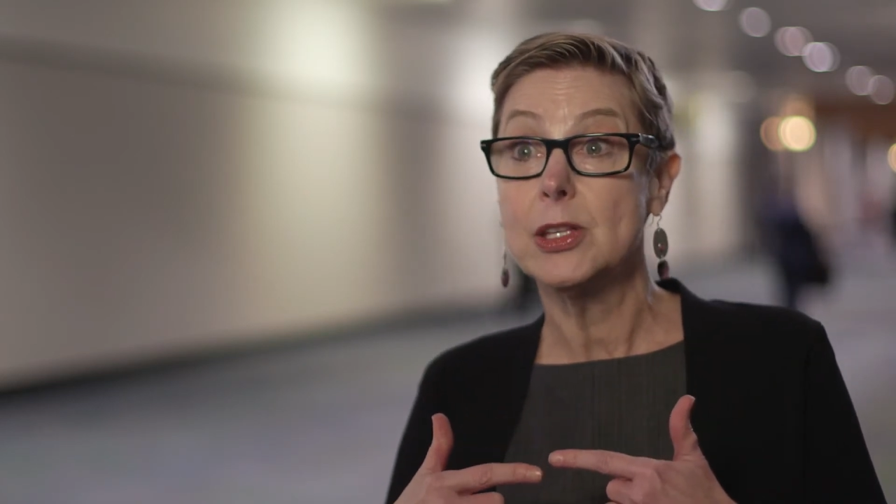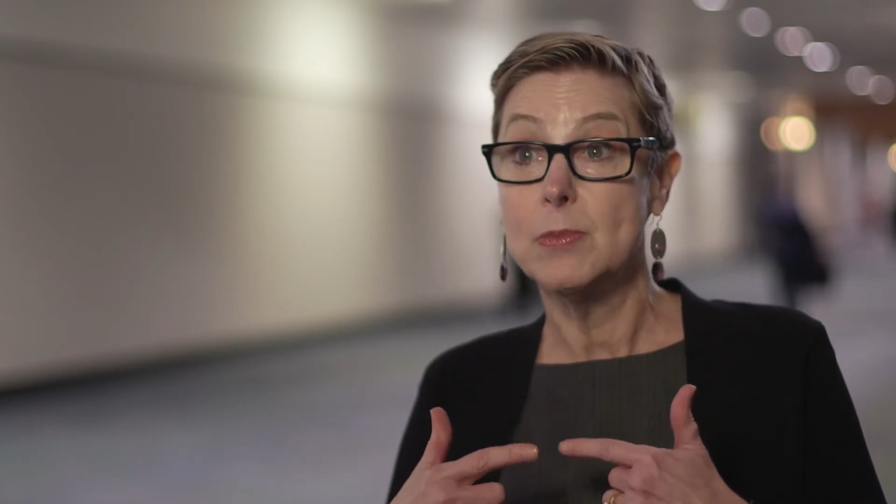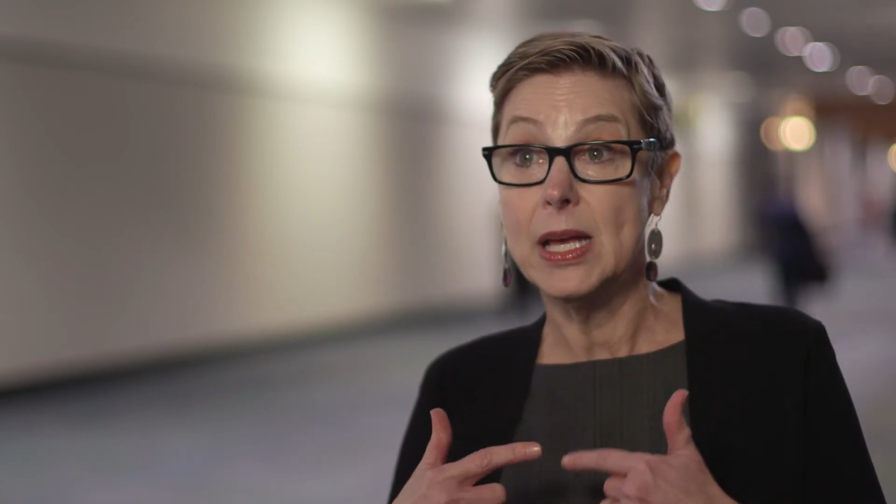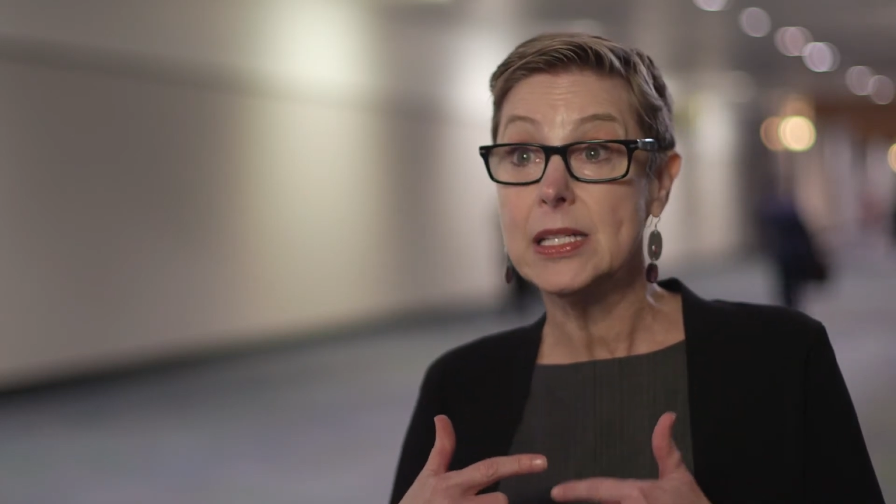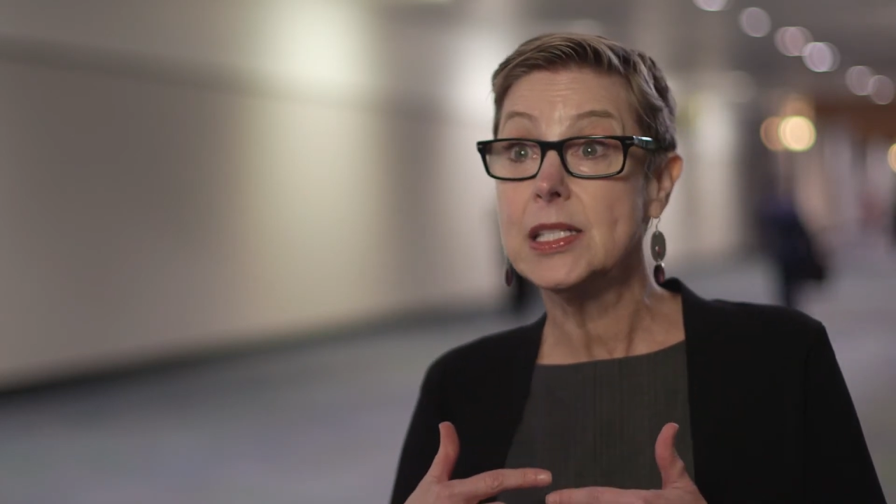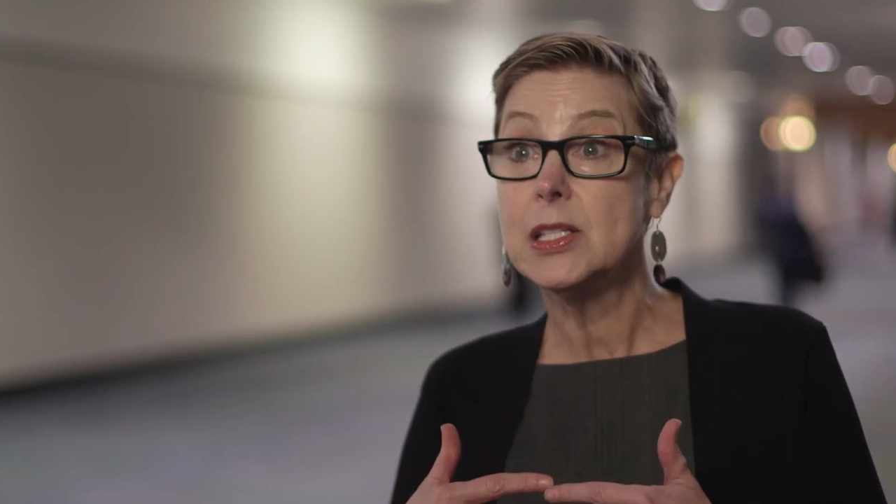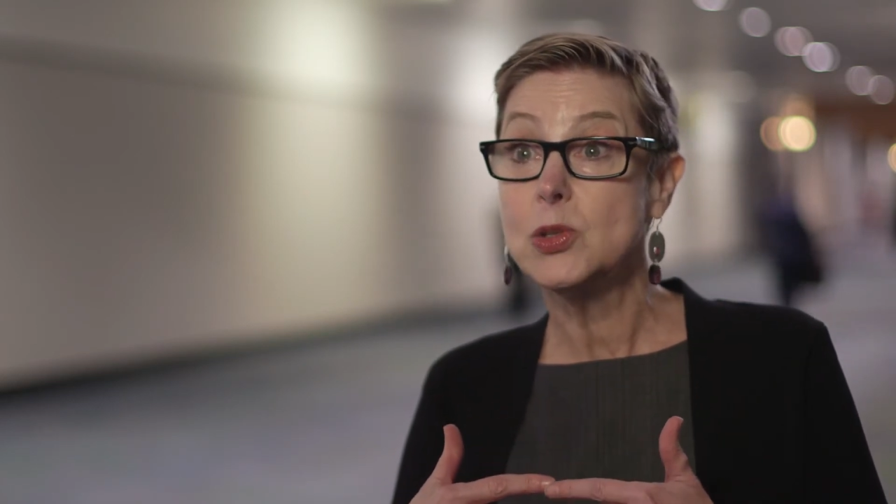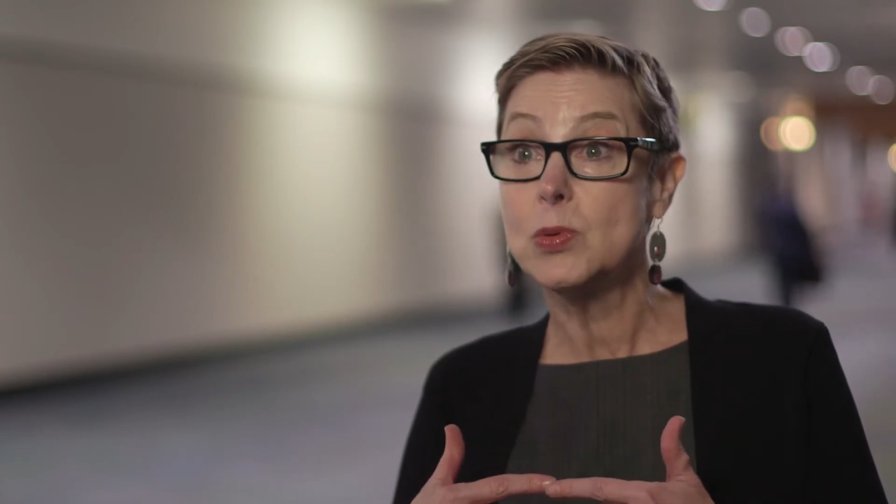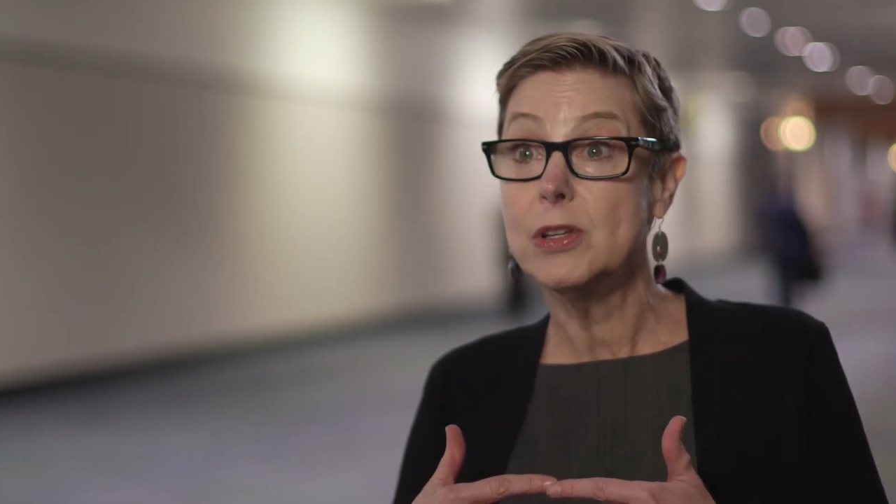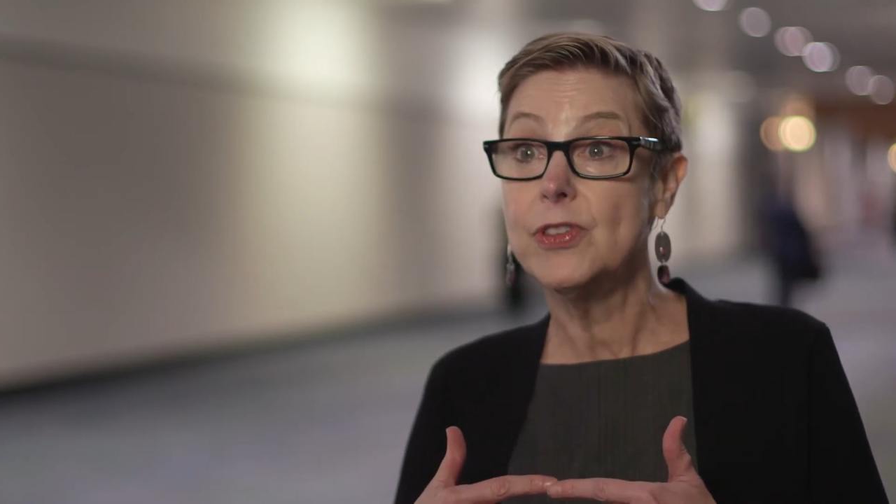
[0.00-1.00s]
their
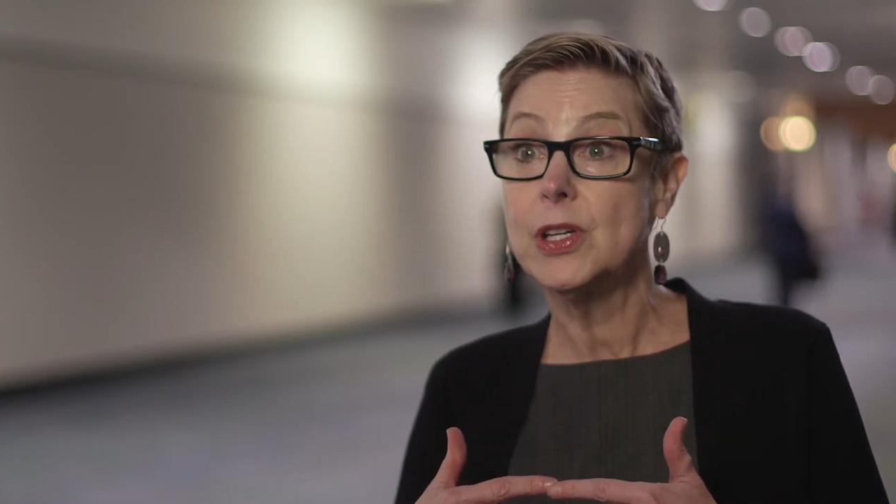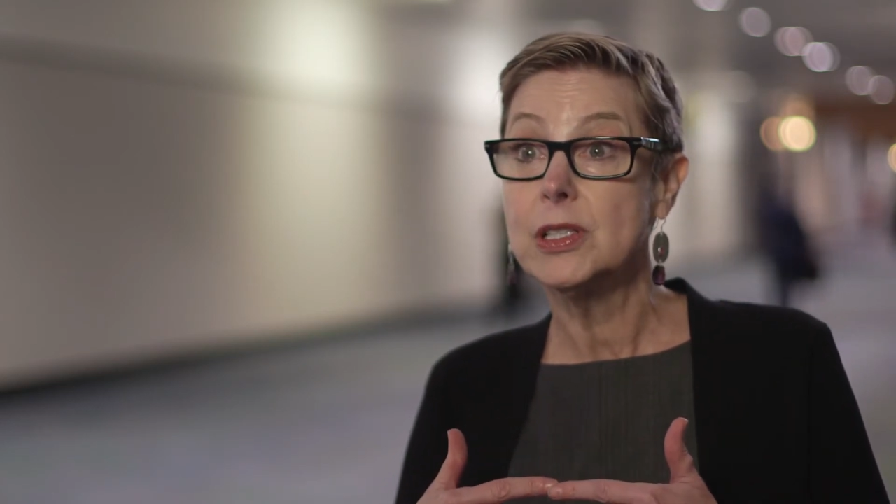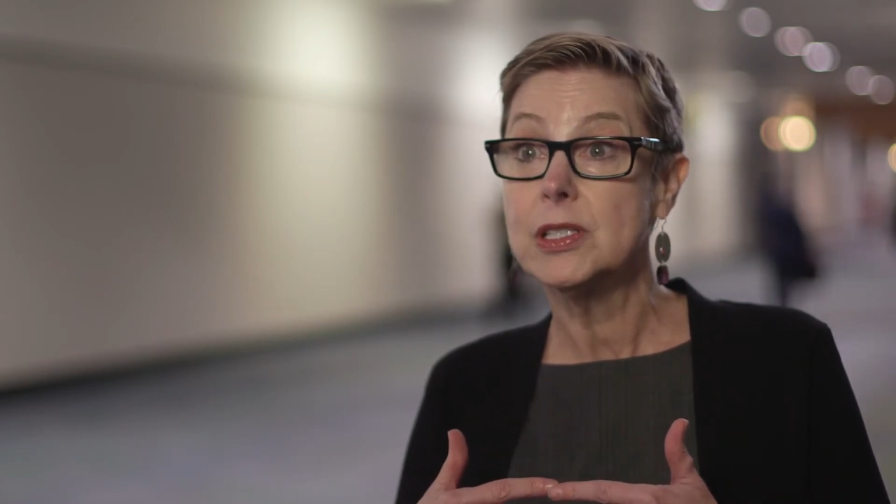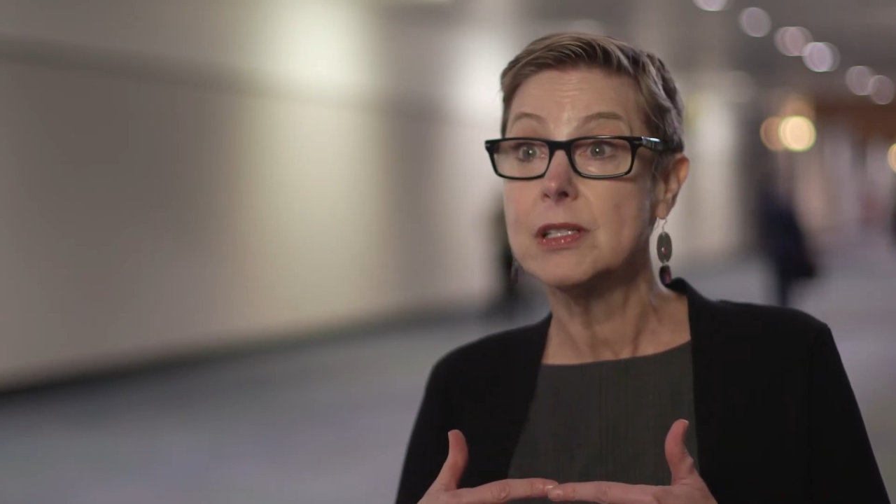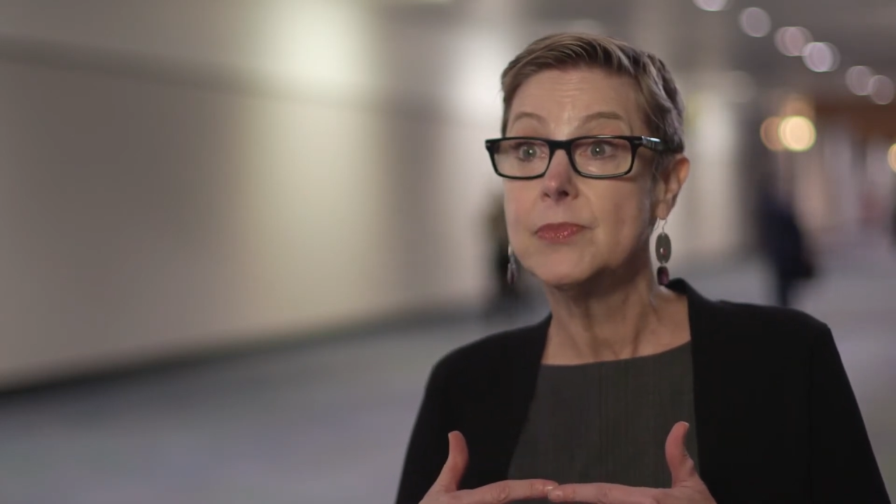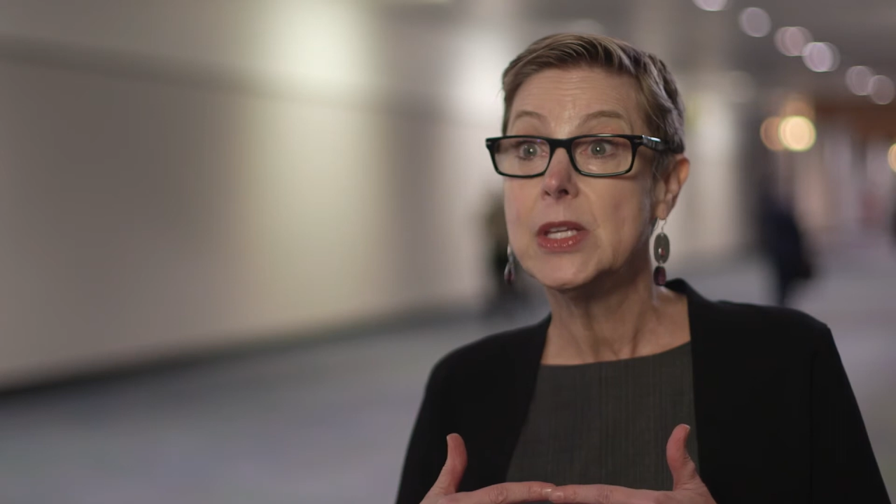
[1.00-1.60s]
medicines refilled,